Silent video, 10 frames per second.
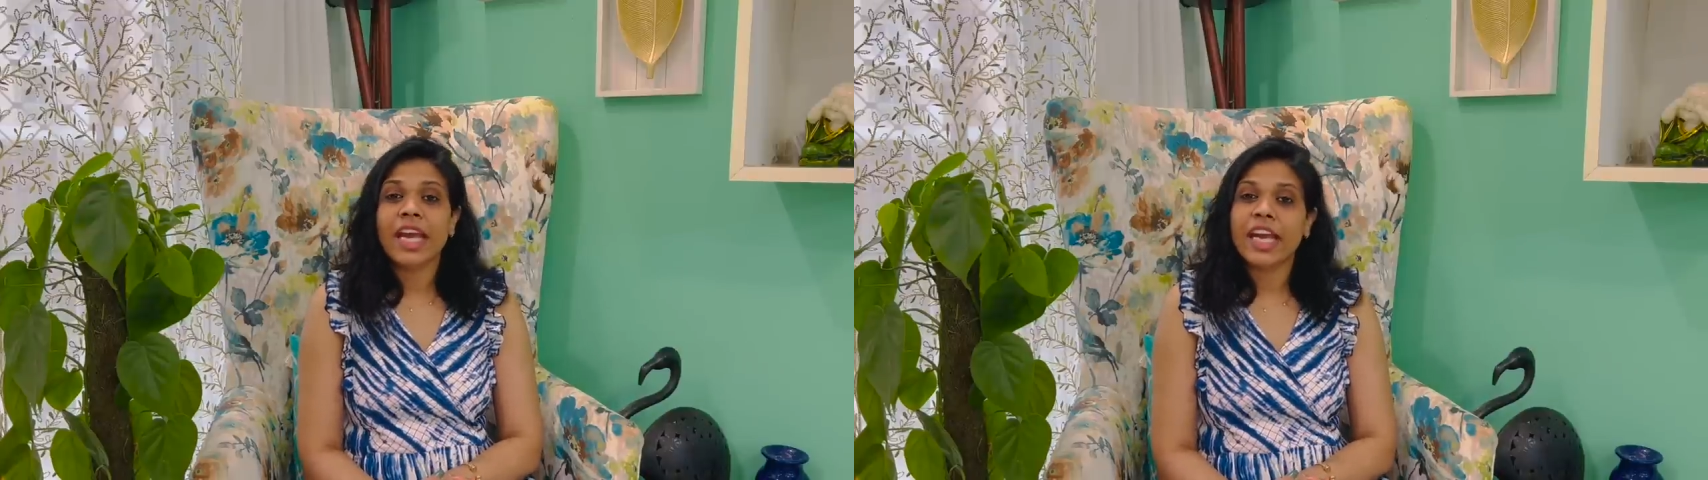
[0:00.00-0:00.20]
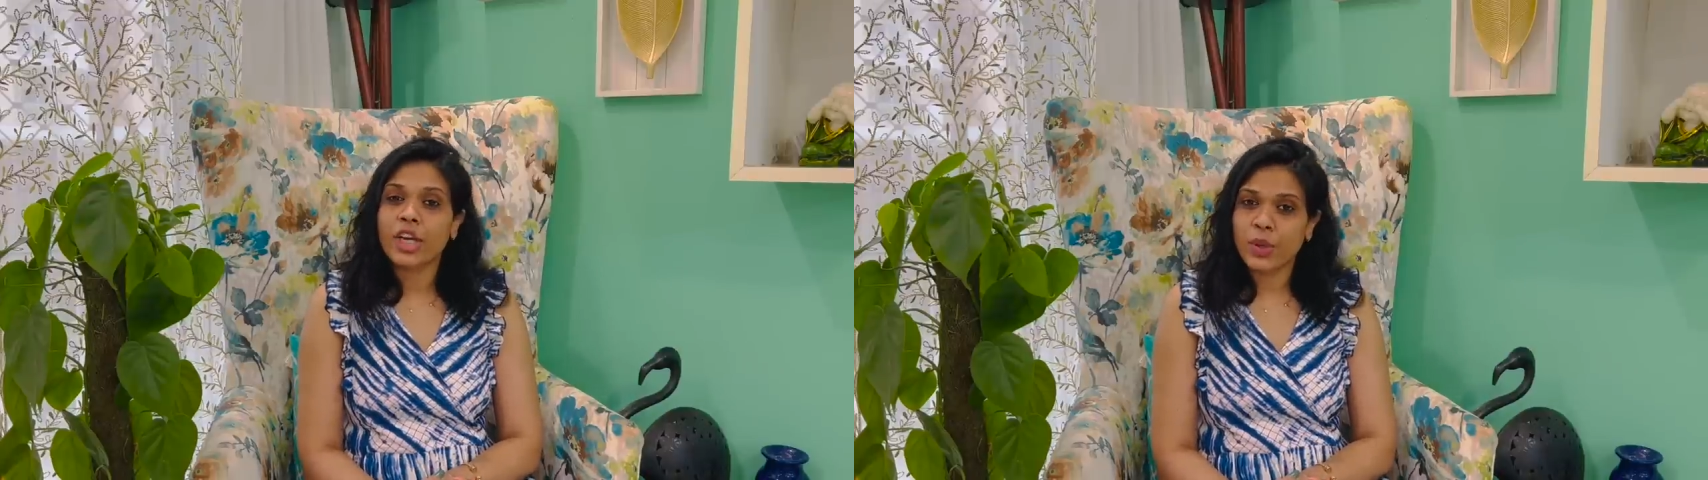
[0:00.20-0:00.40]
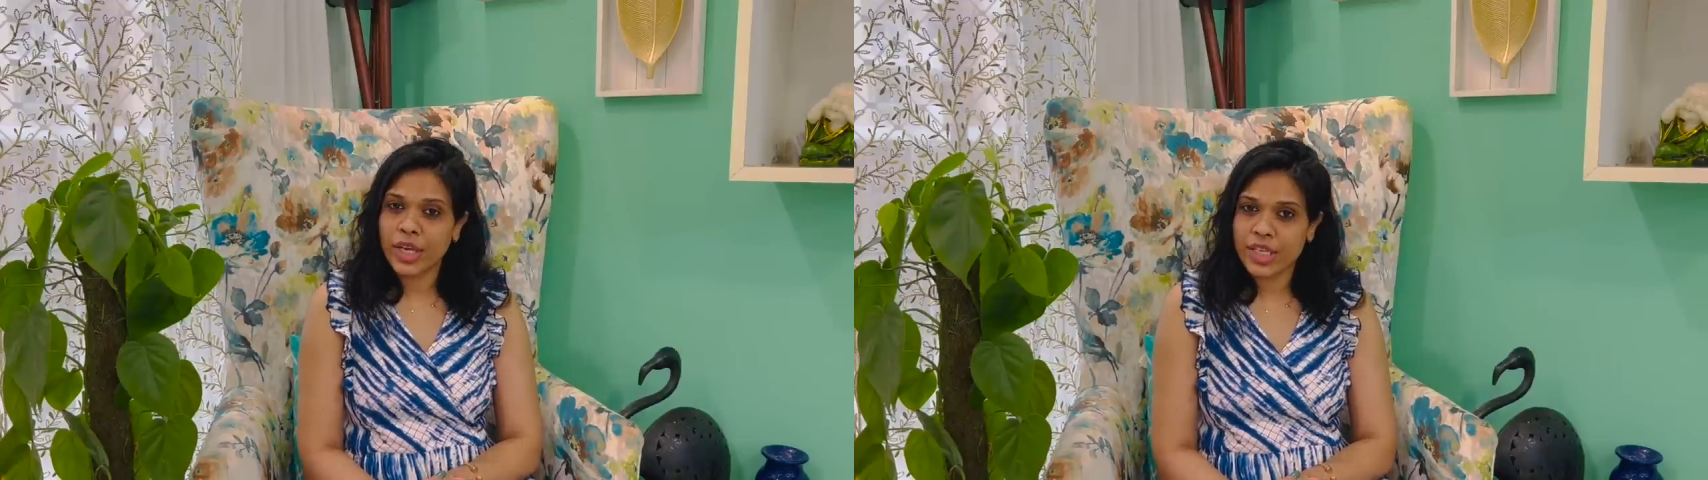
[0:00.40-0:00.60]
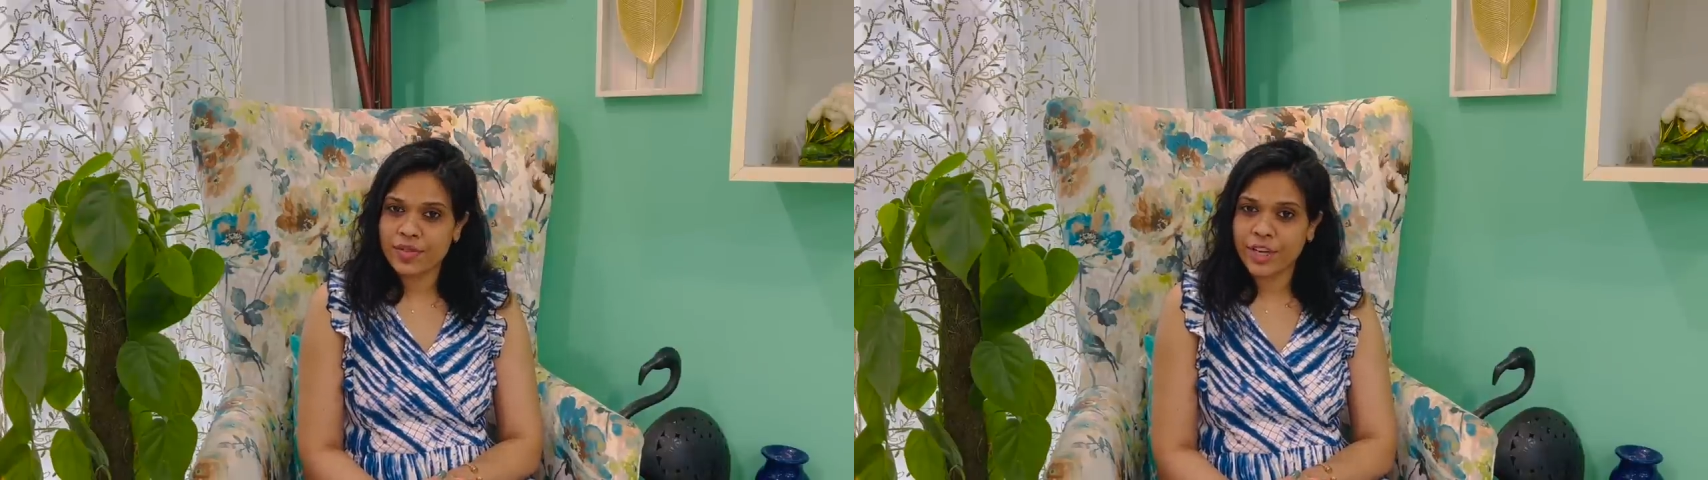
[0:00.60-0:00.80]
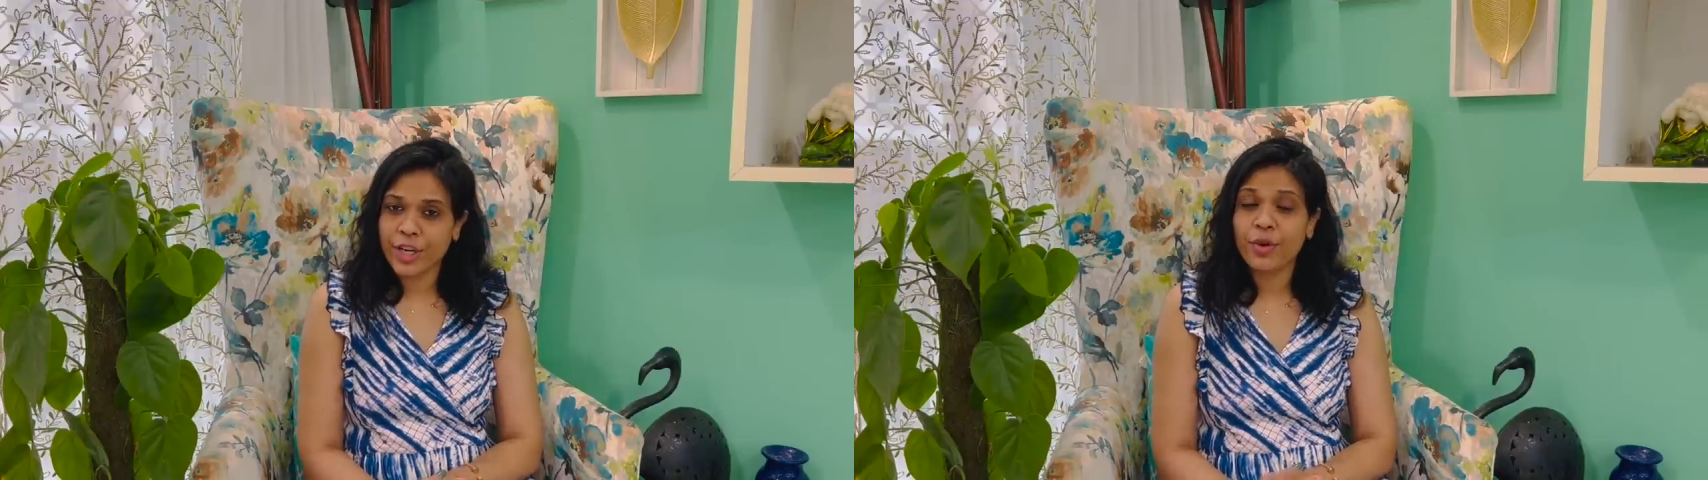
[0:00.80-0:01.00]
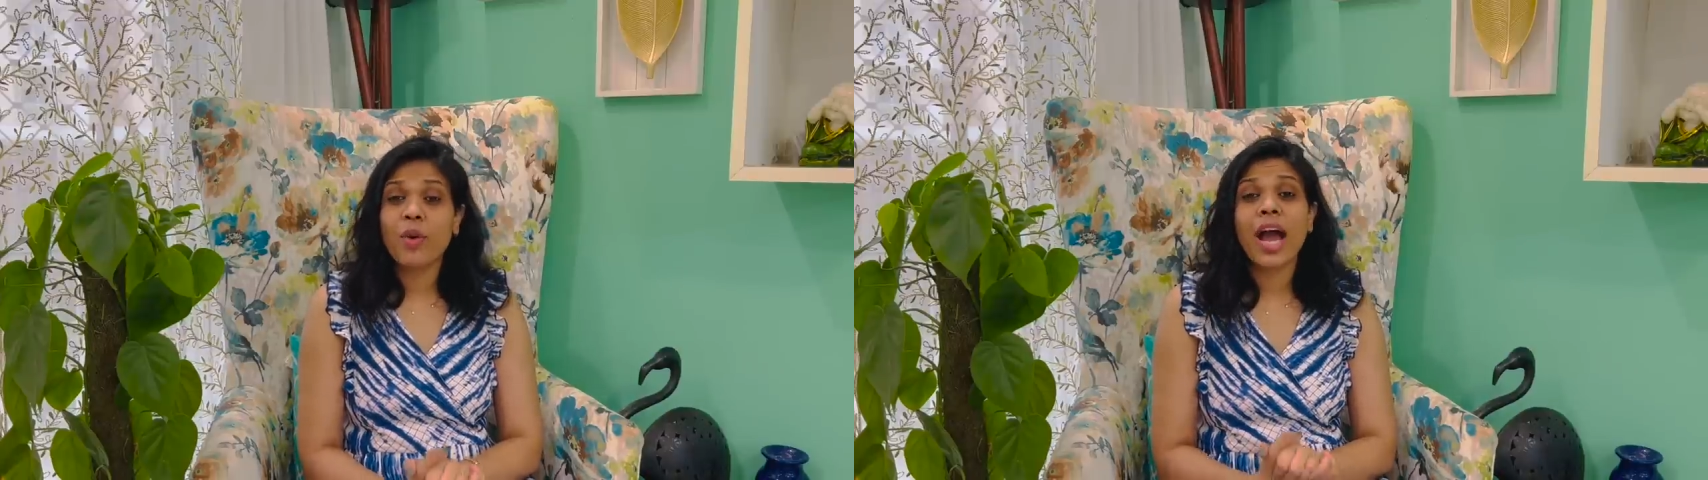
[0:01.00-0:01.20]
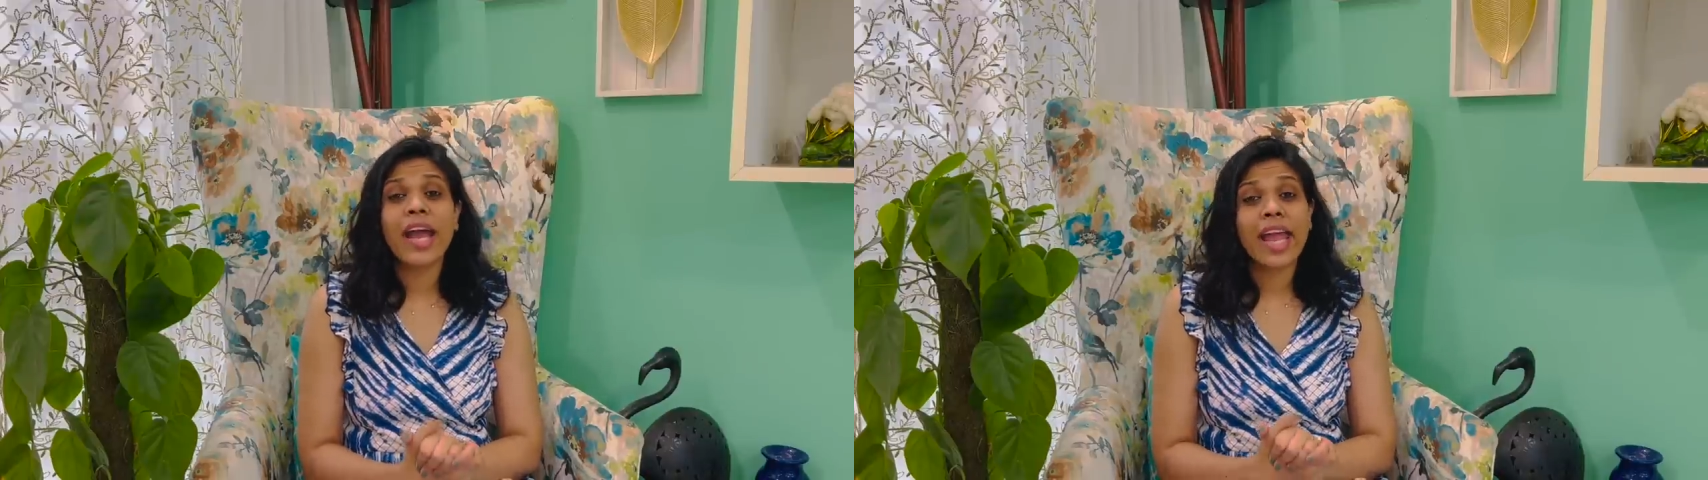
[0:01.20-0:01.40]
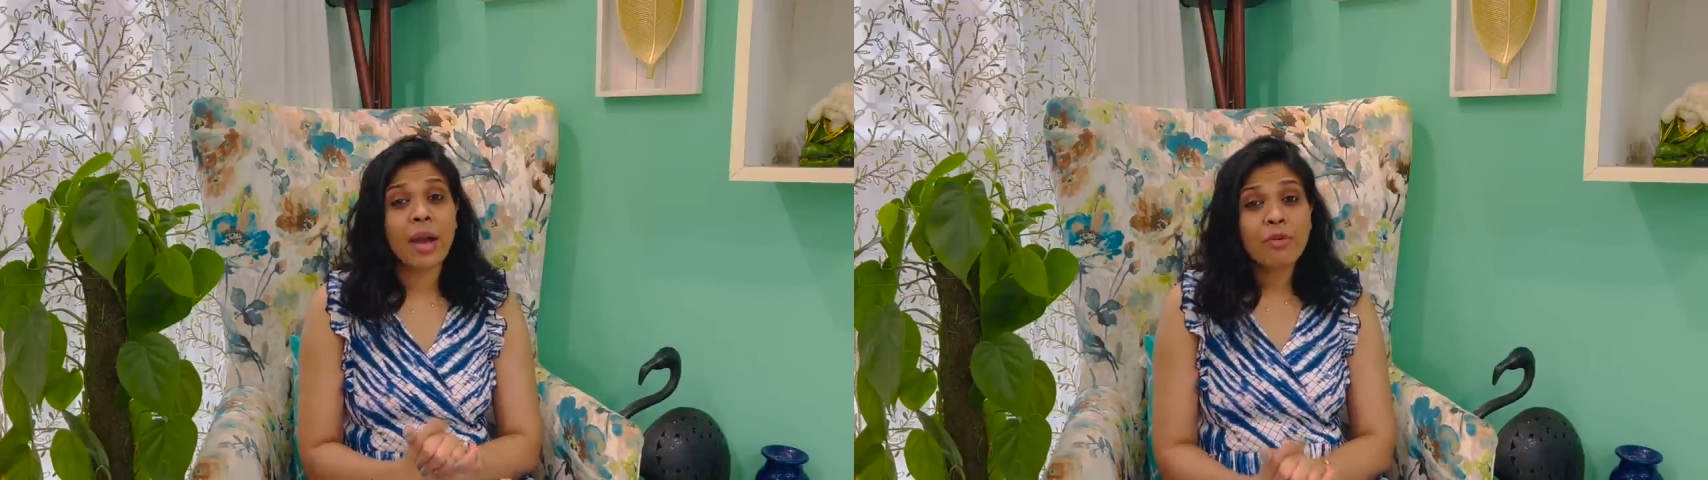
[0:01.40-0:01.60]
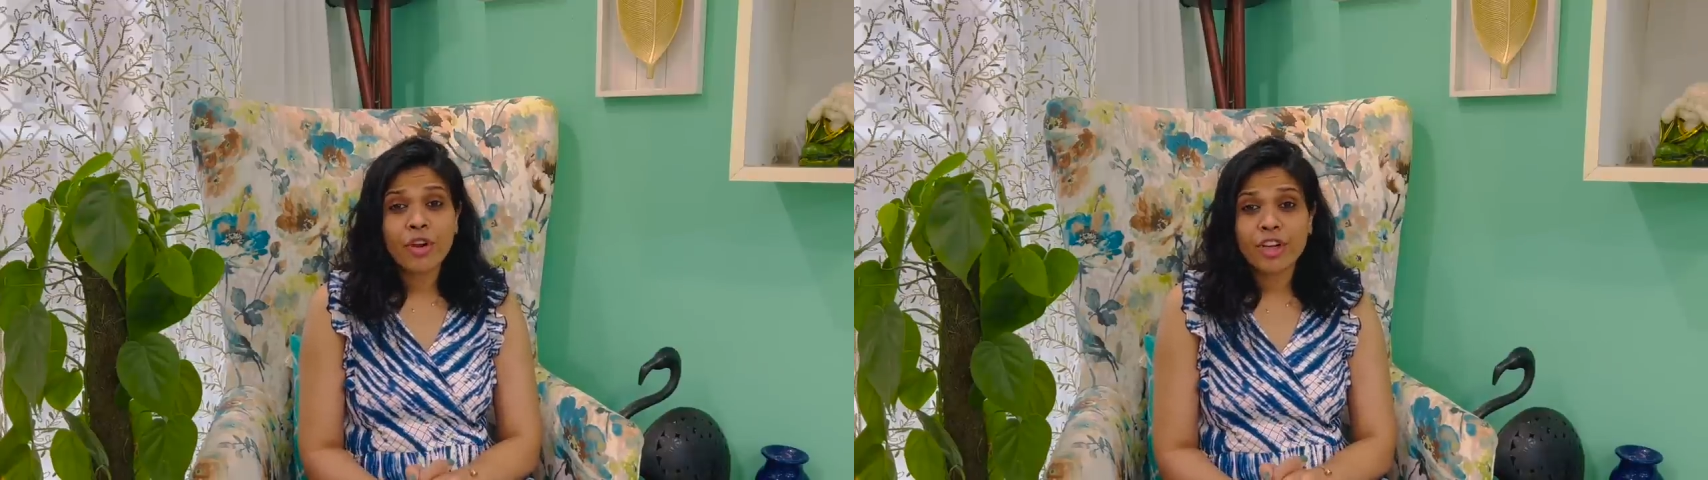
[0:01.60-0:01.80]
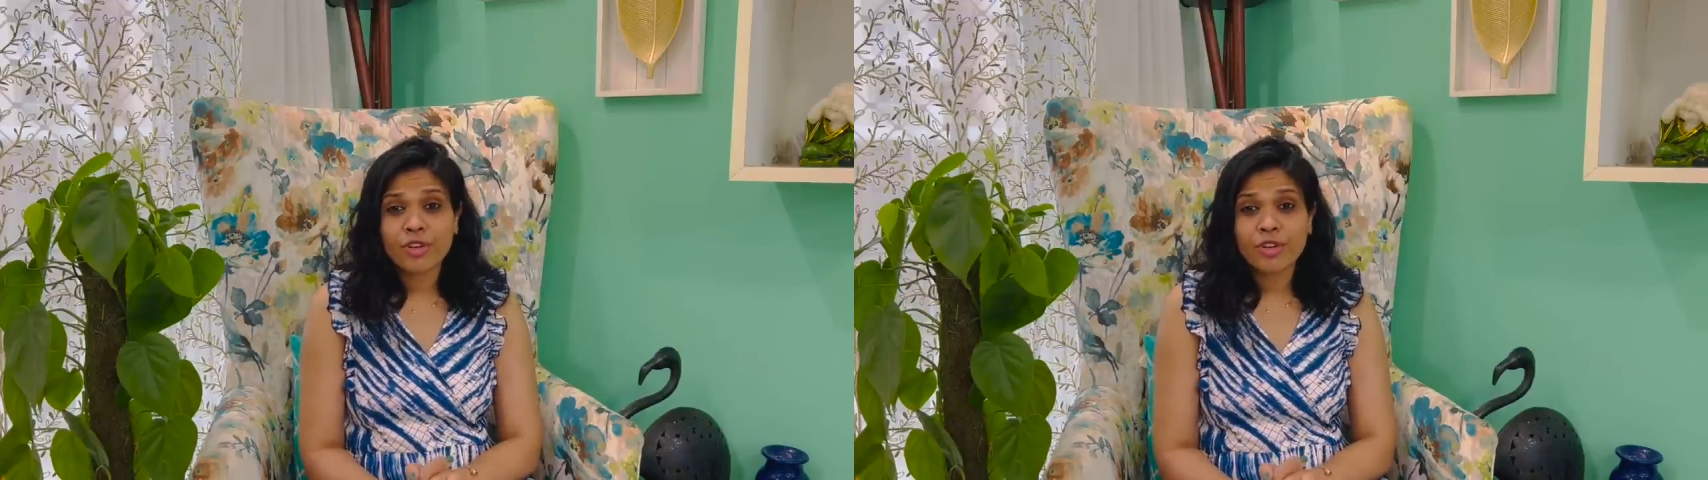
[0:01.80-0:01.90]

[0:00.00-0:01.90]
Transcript: In today's video, I am going